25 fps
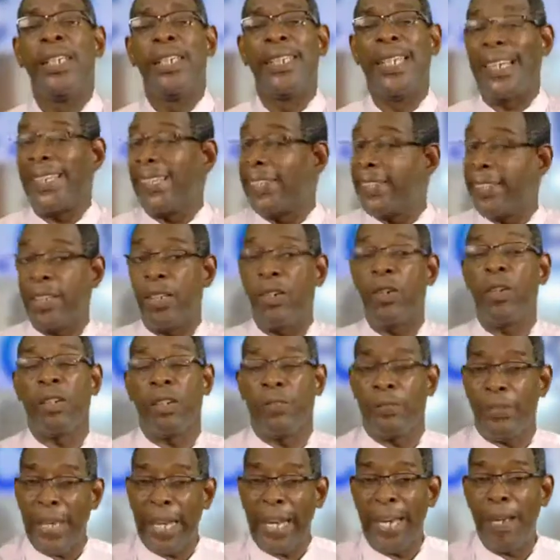That's the God
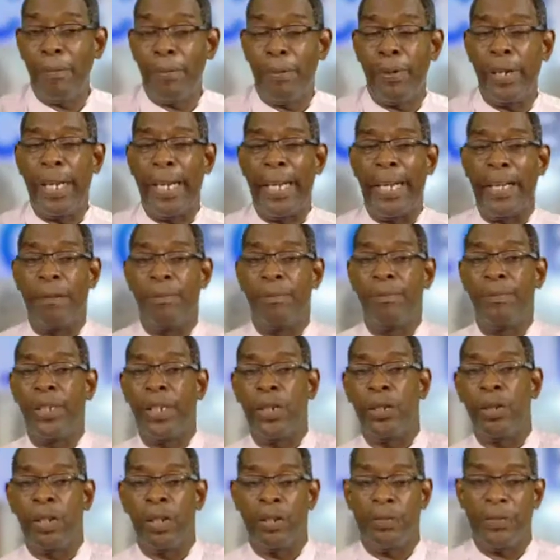of Abraham,
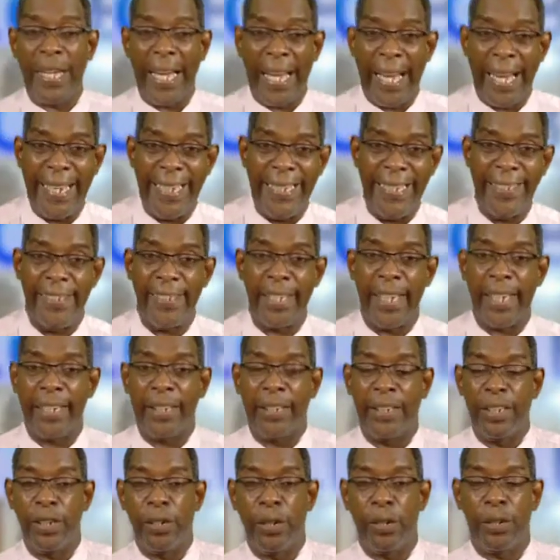the God of
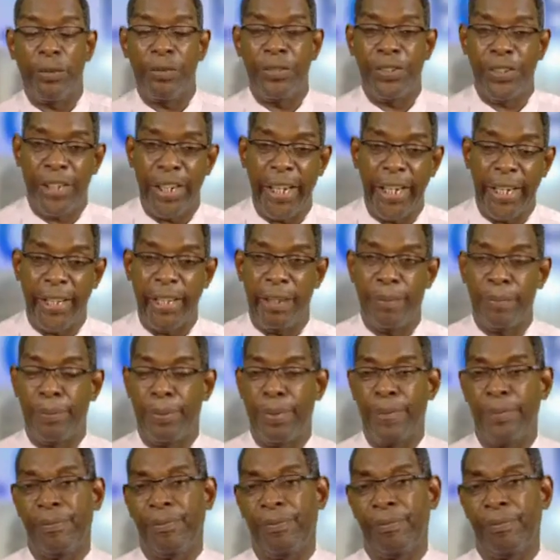Isaac, the God of Jacob.